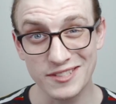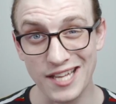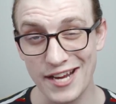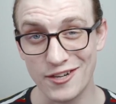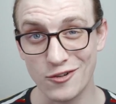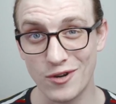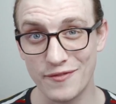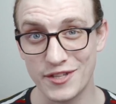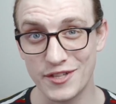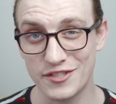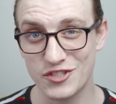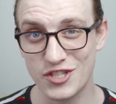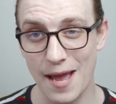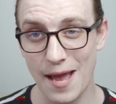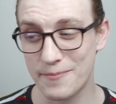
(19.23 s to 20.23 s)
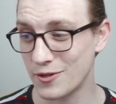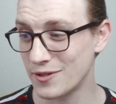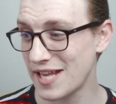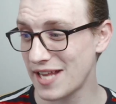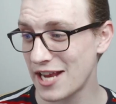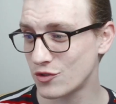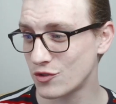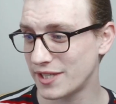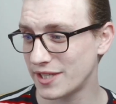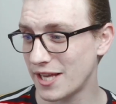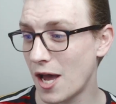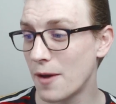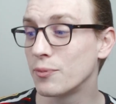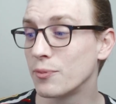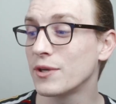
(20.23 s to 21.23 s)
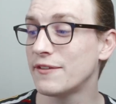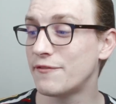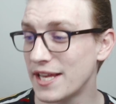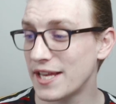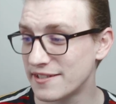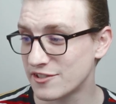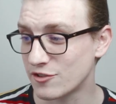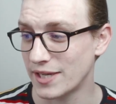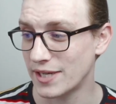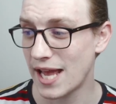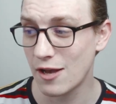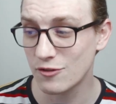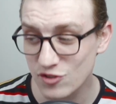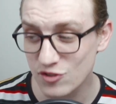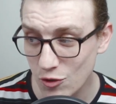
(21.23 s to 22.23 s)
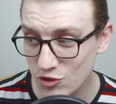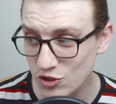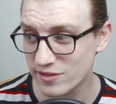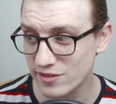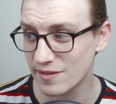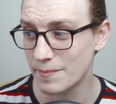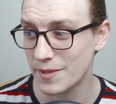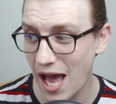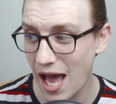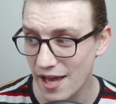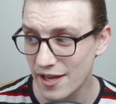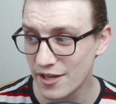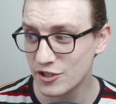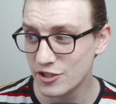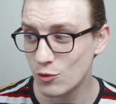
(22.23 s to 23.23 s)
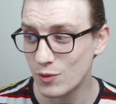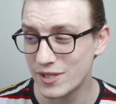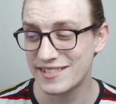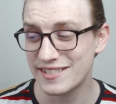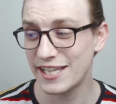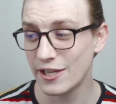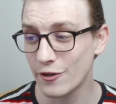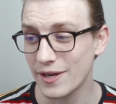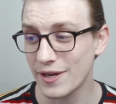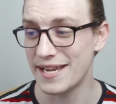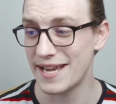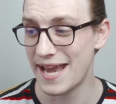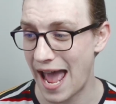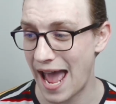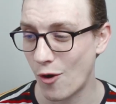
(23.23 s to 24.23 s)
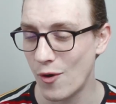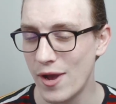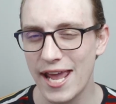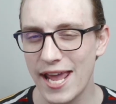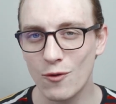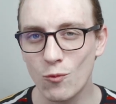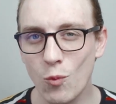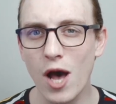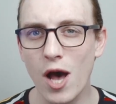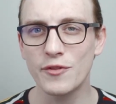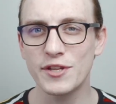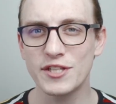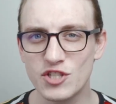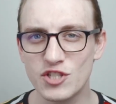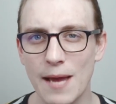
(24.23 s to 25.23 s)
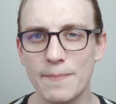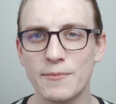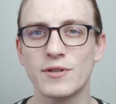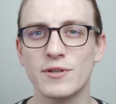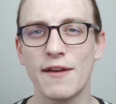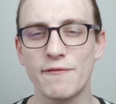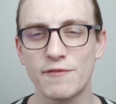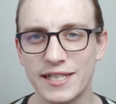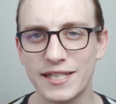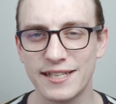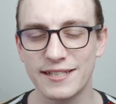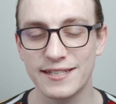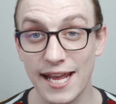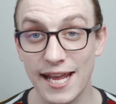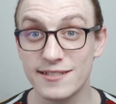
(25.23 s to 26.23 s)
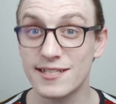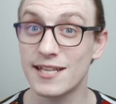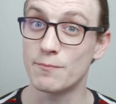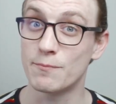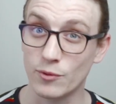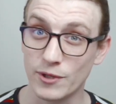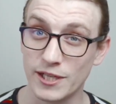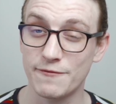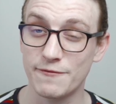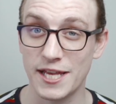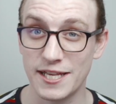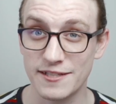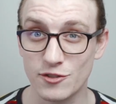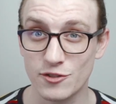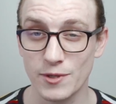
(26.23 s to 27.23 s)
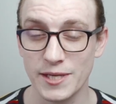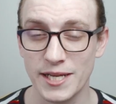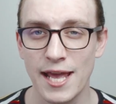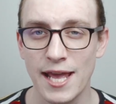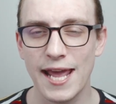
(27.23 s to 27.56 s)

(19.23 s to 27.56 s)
title of this chapter is actually A Brief History, How Socialism Got to Its Here and Now. And while this chapter definitely contains a brief history,